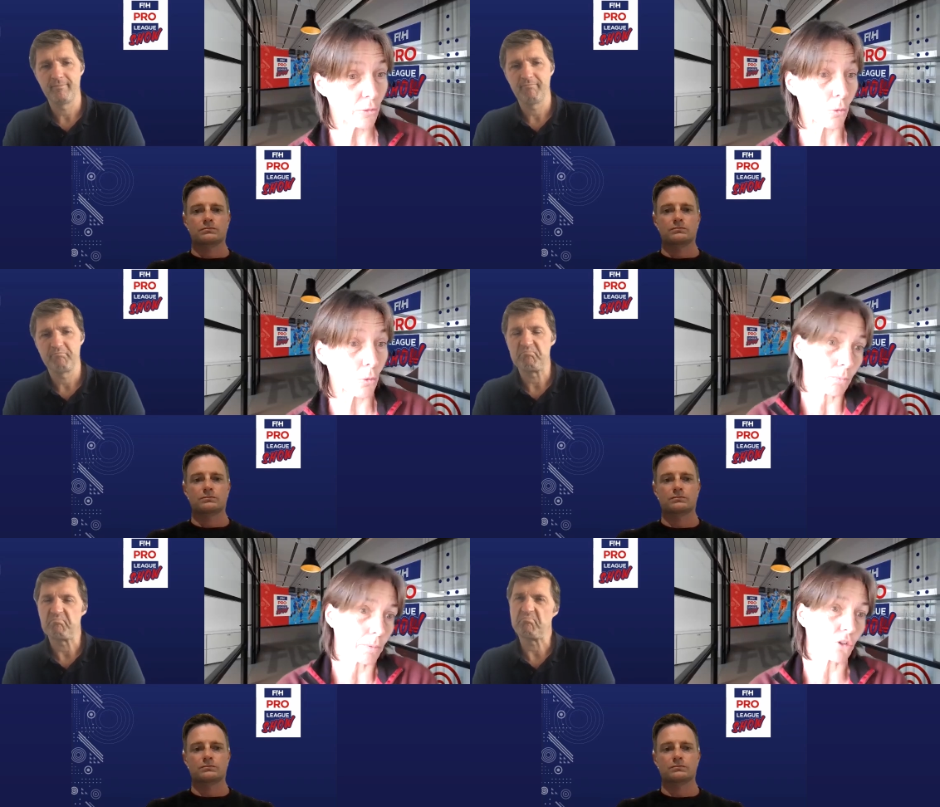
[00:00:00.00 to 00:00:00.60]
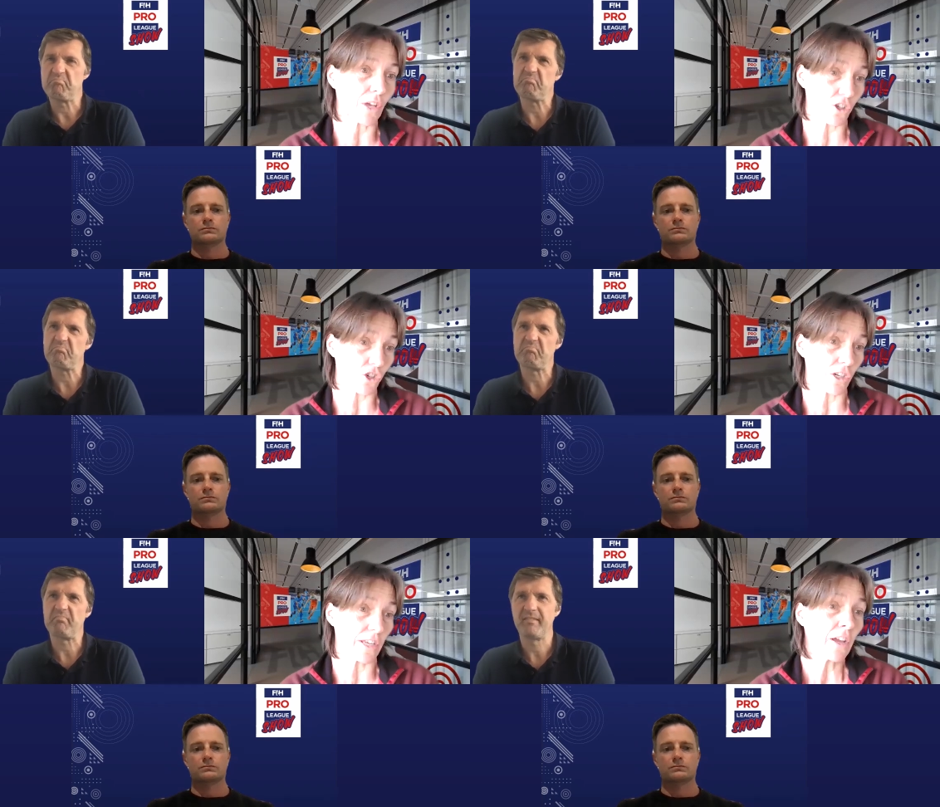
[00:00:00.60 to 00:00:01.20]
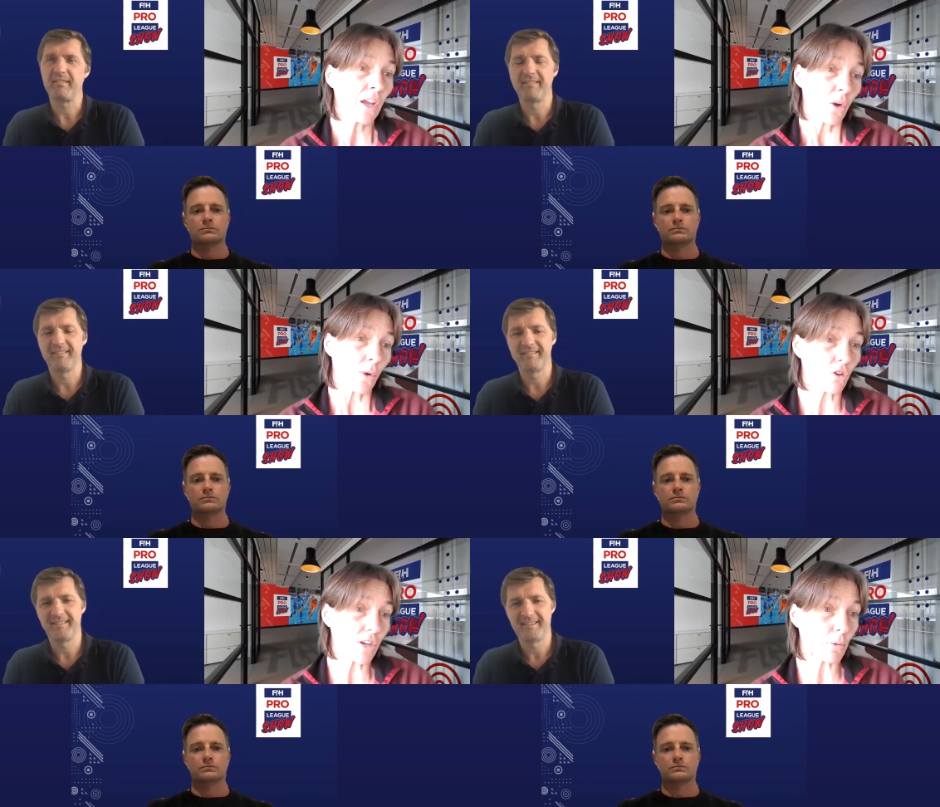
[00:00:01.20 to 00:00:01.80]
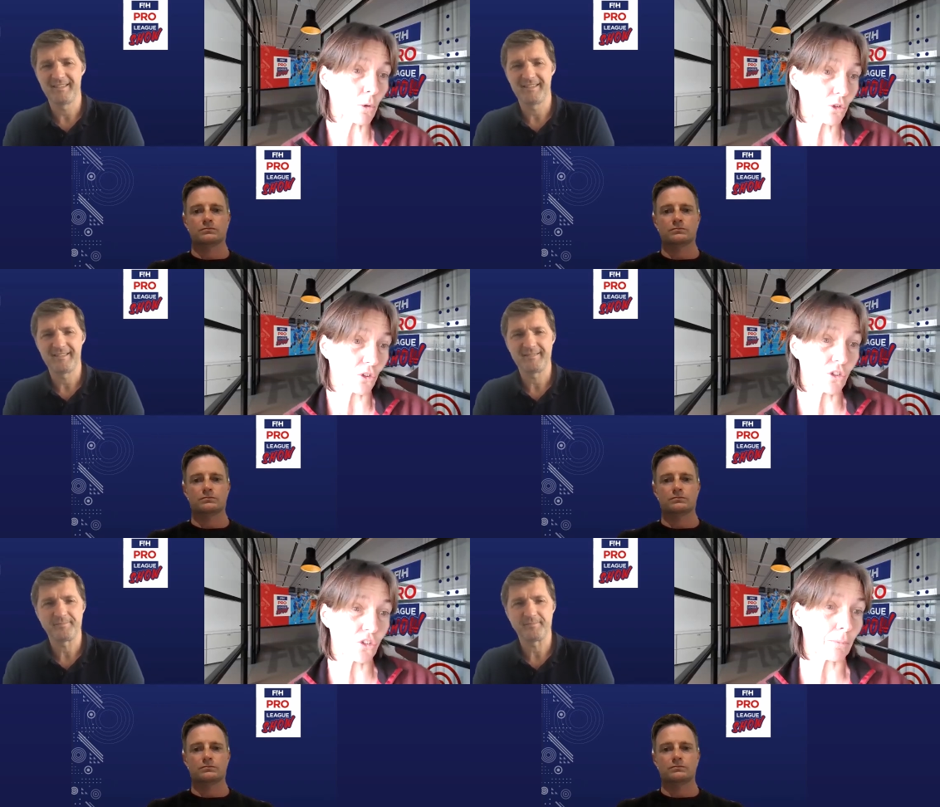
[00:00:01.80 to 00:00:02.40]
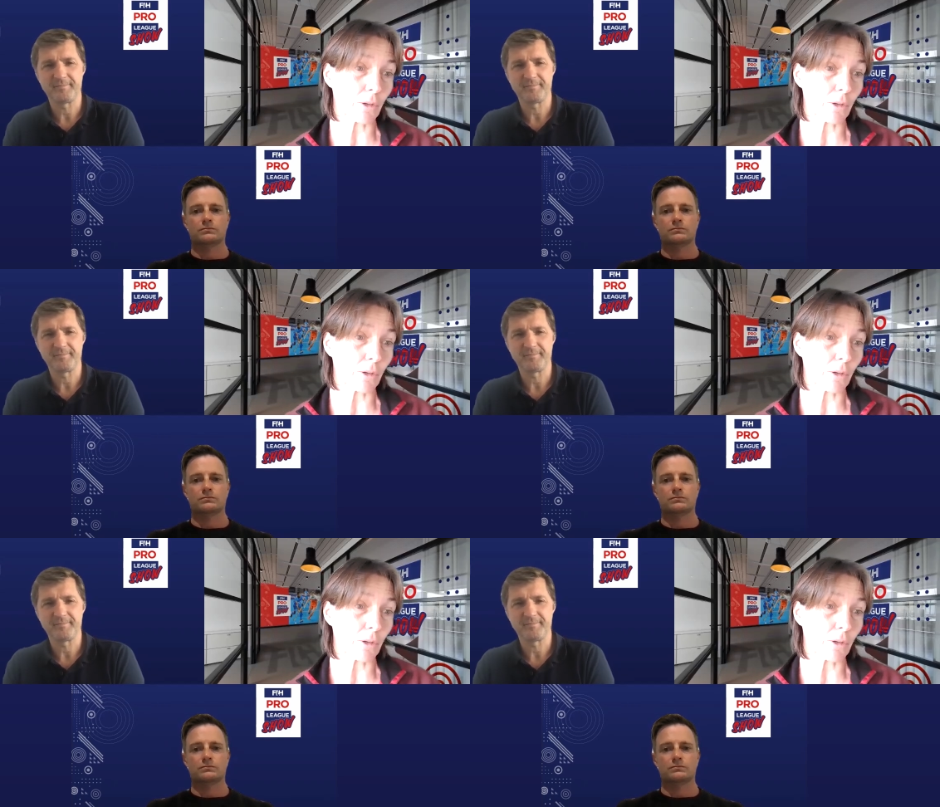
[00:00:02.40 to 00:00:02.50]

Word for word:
Speaker 1: but because actually when Grace Ballston stepped